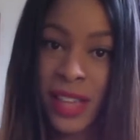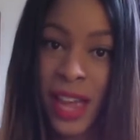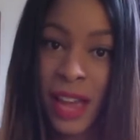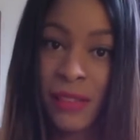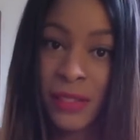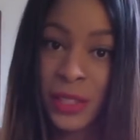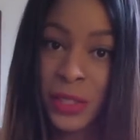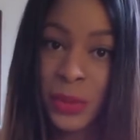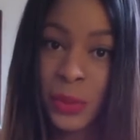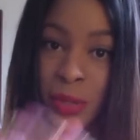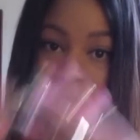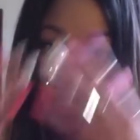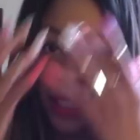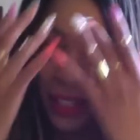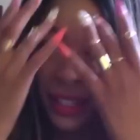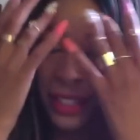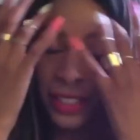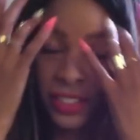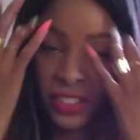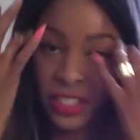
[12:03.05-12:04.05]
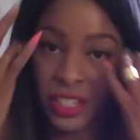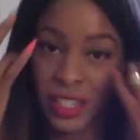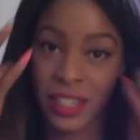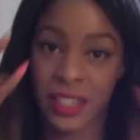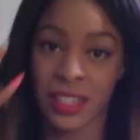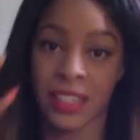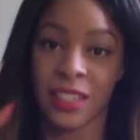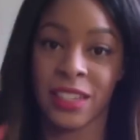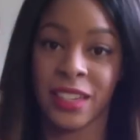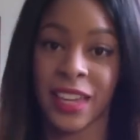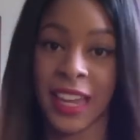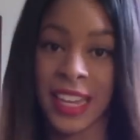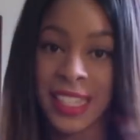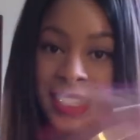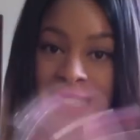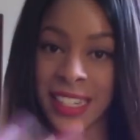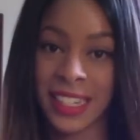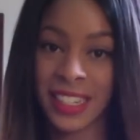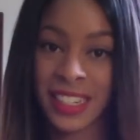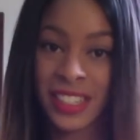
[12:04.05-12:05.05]
I have a twenty inch, a
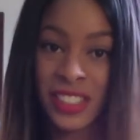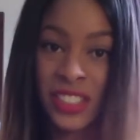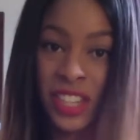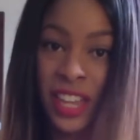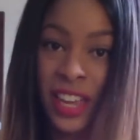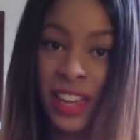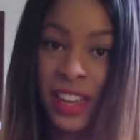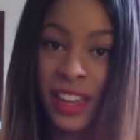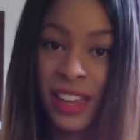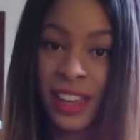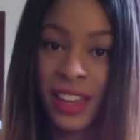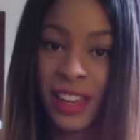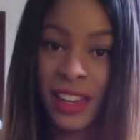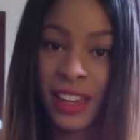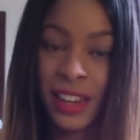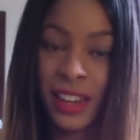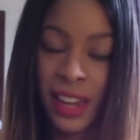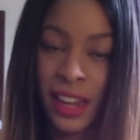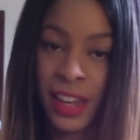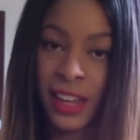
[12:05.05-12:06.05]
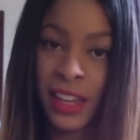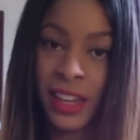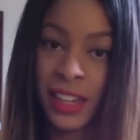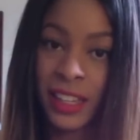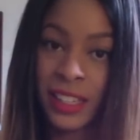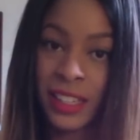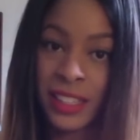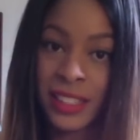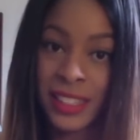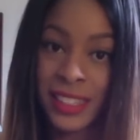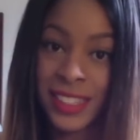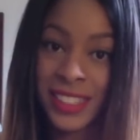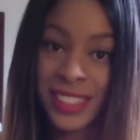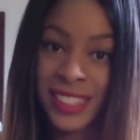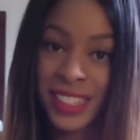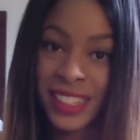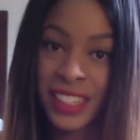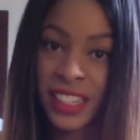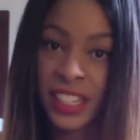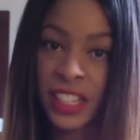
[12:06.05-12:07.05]
eighteen inch, and a
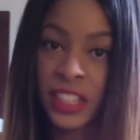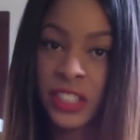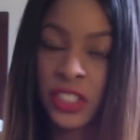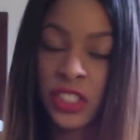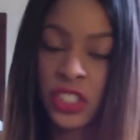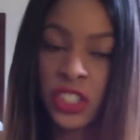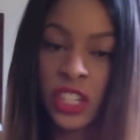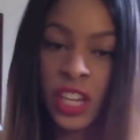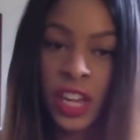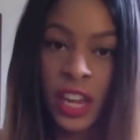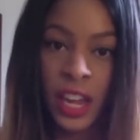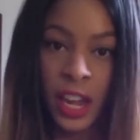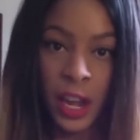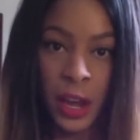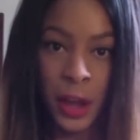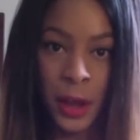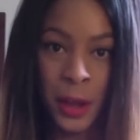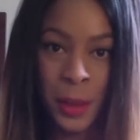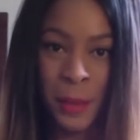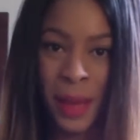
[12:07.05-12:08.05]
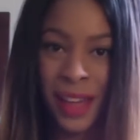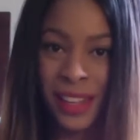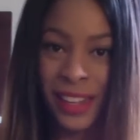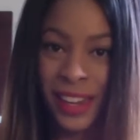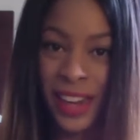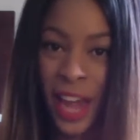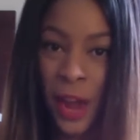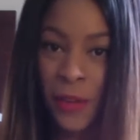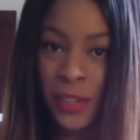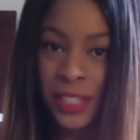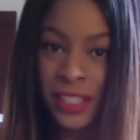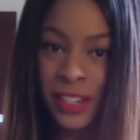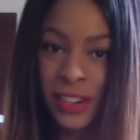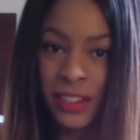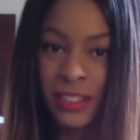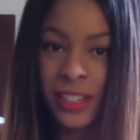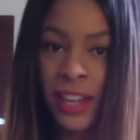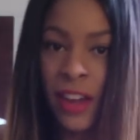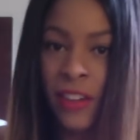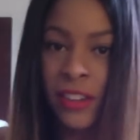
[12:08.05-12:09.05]
sixteen inch. Um, I like how it
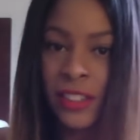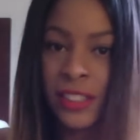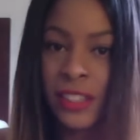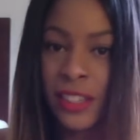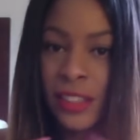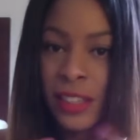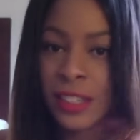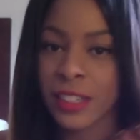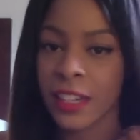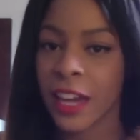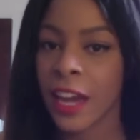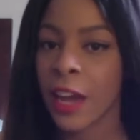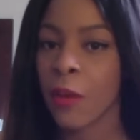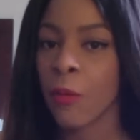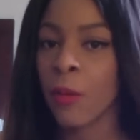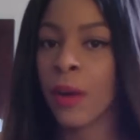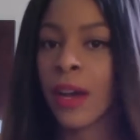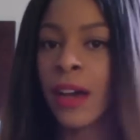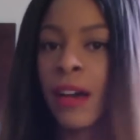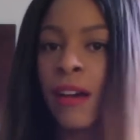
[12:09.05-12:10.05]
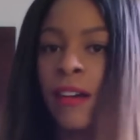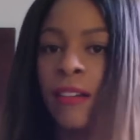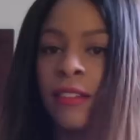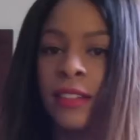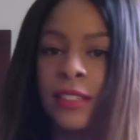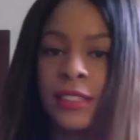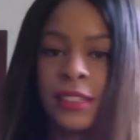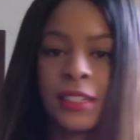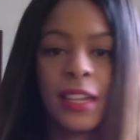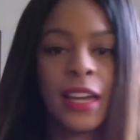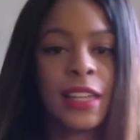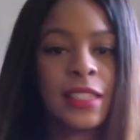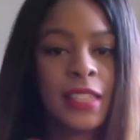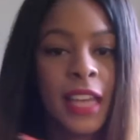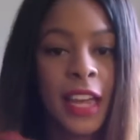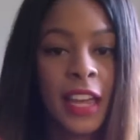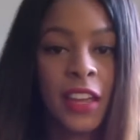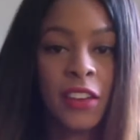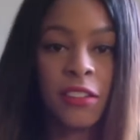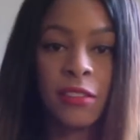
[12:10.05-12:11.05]
turned out. It took the dye well. It's not
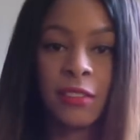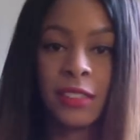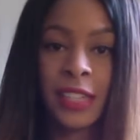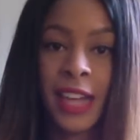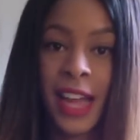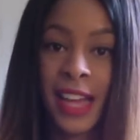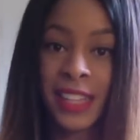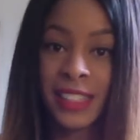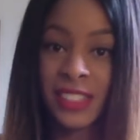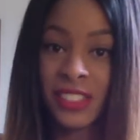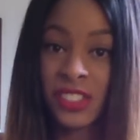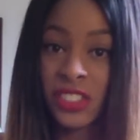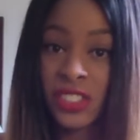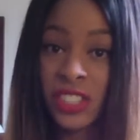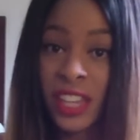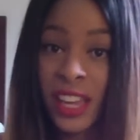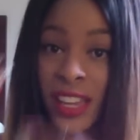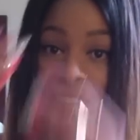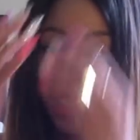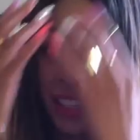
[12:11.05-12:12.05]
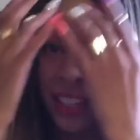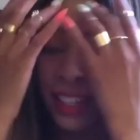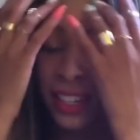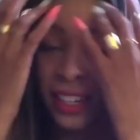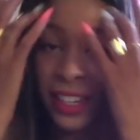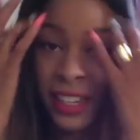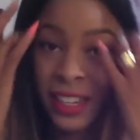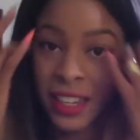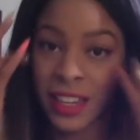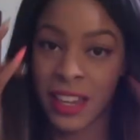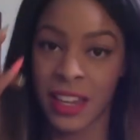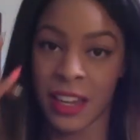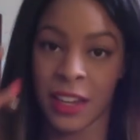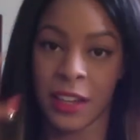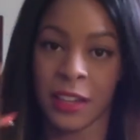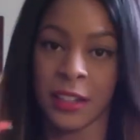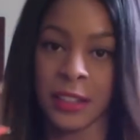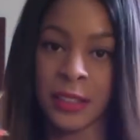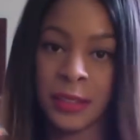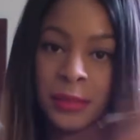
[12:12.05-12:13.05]
tangled. It hasn't shedded.
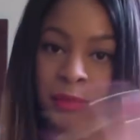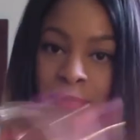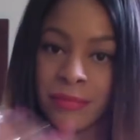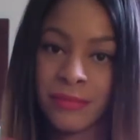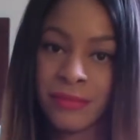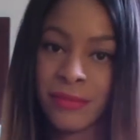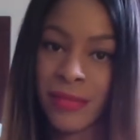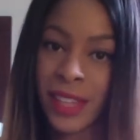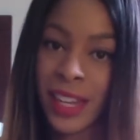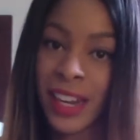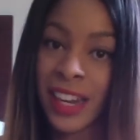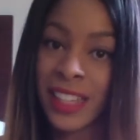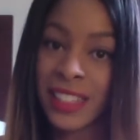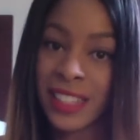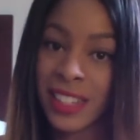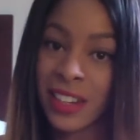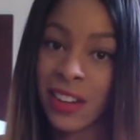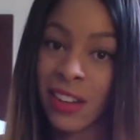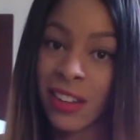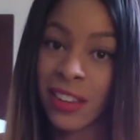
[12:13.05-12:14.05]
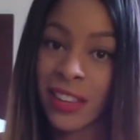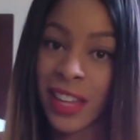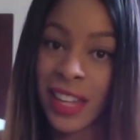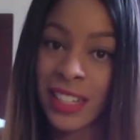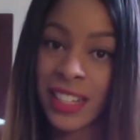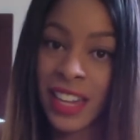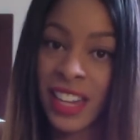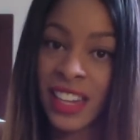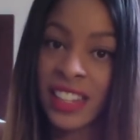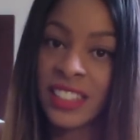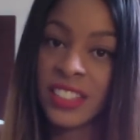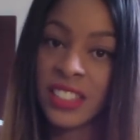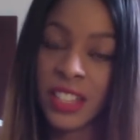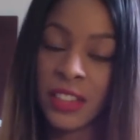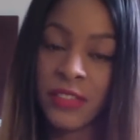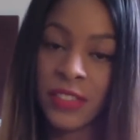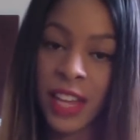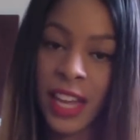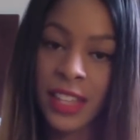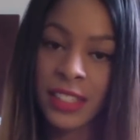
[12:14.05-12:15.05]
Um, and I did all of that dyeing and
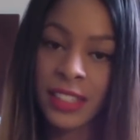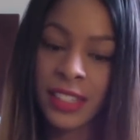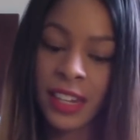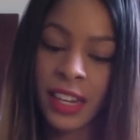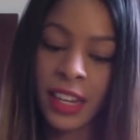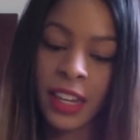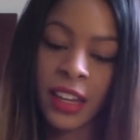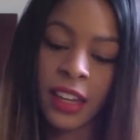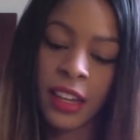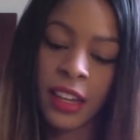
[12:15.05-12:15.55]
stuff last night.